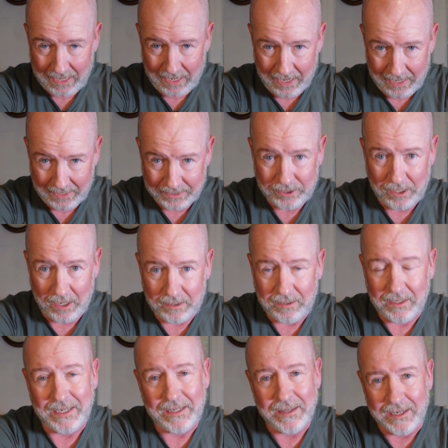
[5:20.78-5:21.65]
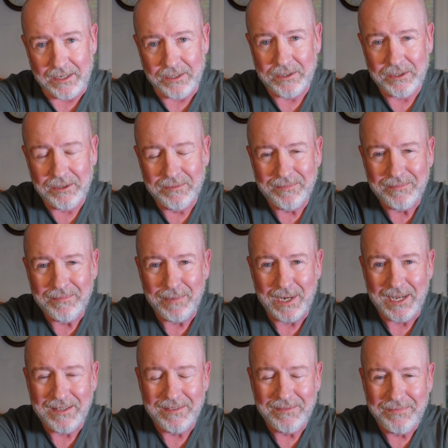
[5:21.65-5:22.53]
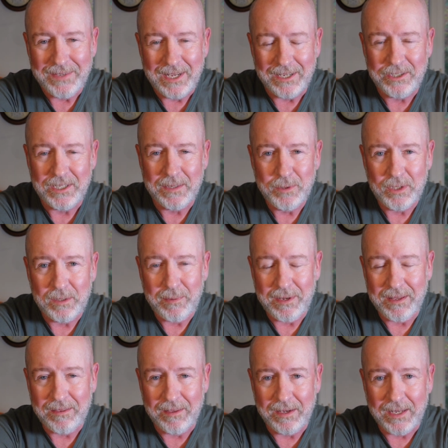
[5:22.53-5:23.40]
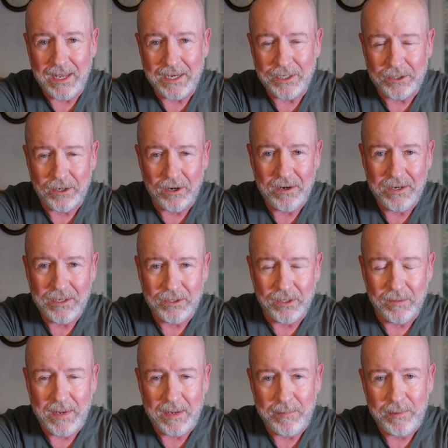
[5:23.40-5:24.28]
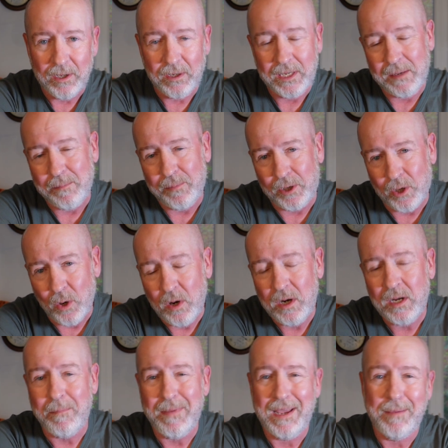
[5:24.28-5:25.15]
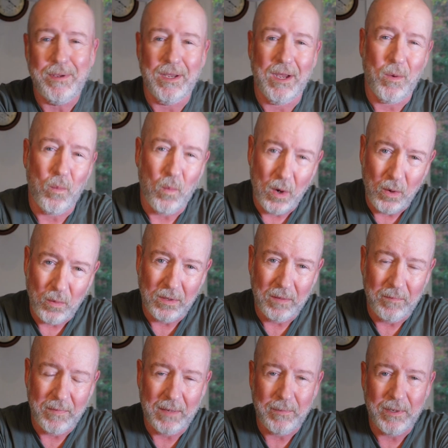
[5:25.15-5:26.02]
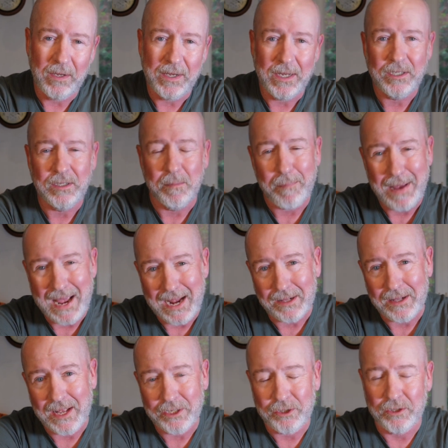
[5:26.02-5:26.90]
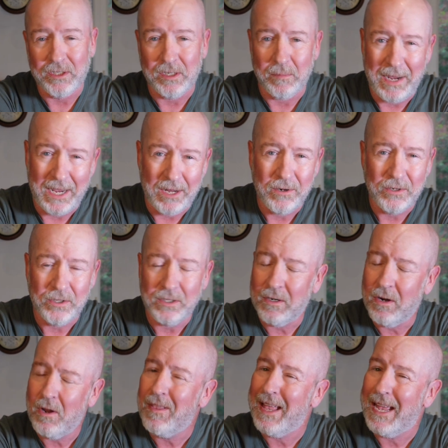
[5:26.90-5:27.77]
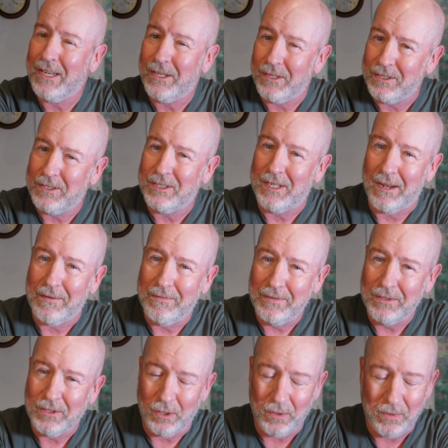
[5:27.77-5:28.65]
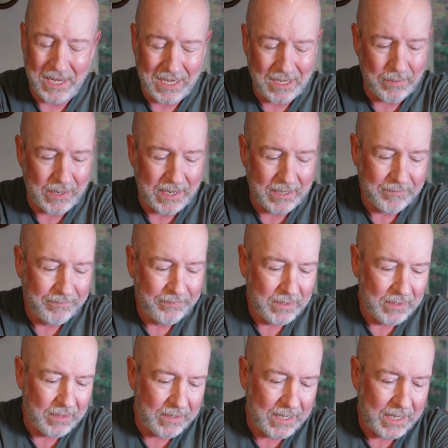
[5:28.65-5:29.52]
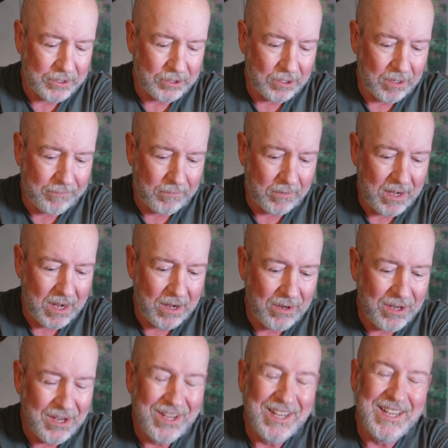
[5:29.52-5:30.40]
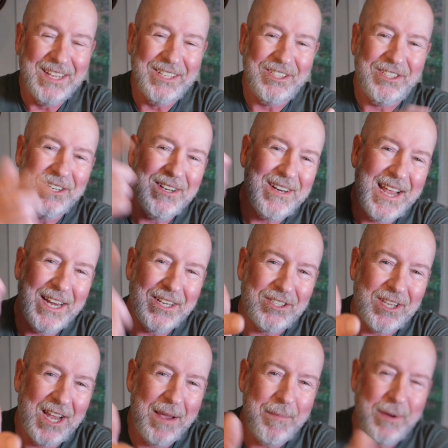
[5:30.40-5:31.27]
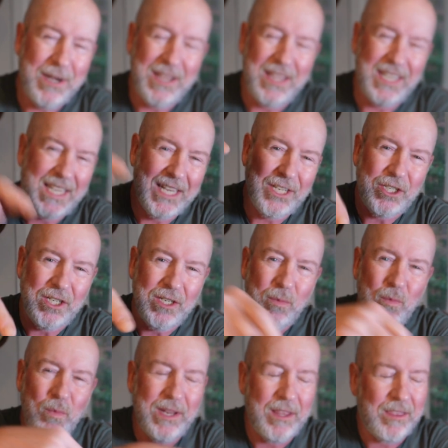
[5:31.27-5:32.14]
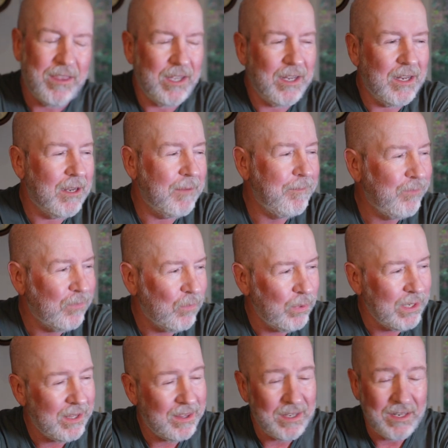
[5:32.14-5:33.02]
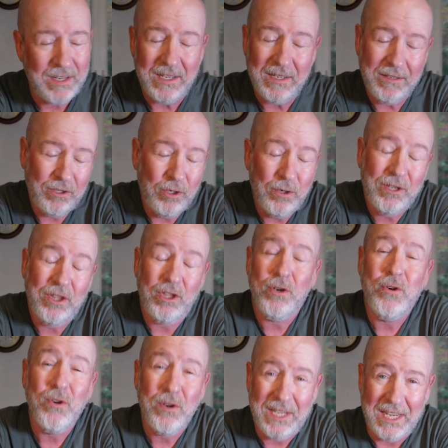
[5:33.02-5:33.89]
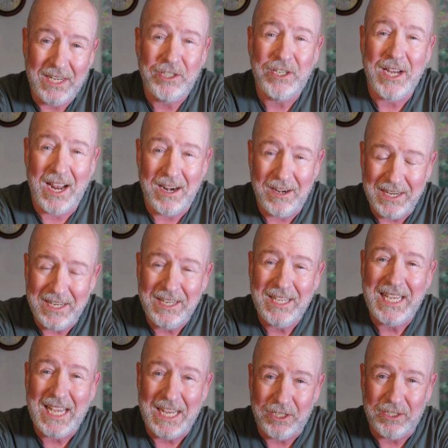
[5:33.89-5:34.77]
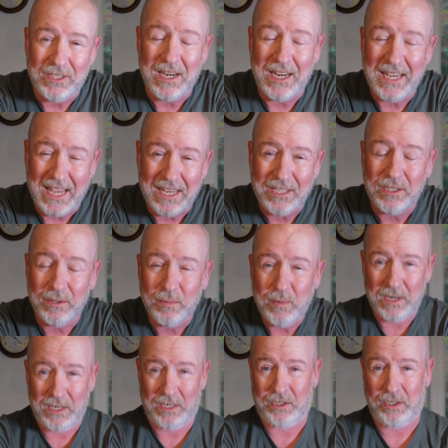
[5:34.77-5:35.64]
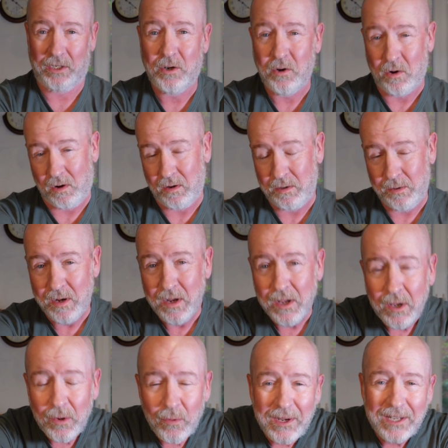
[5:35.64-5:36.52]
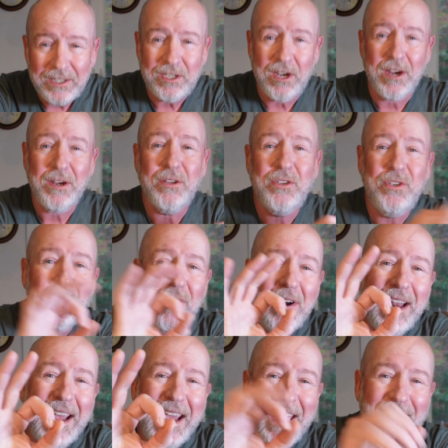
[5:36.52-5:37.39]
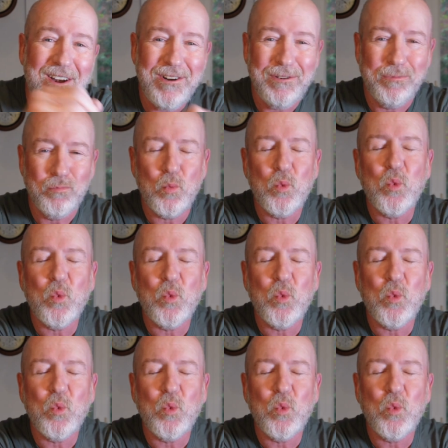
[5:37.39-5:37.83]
I talk like this. But it seems to be a thing I started, so maybe I'll keep it going. Maybe I won't. Maybe I'll get some backlash and some haters and all that good stuff. So anyway, that's all for now. Till next time in the kitchen with the cooking channel in the kitchen, I guess is what it's called. We'll talk to you later.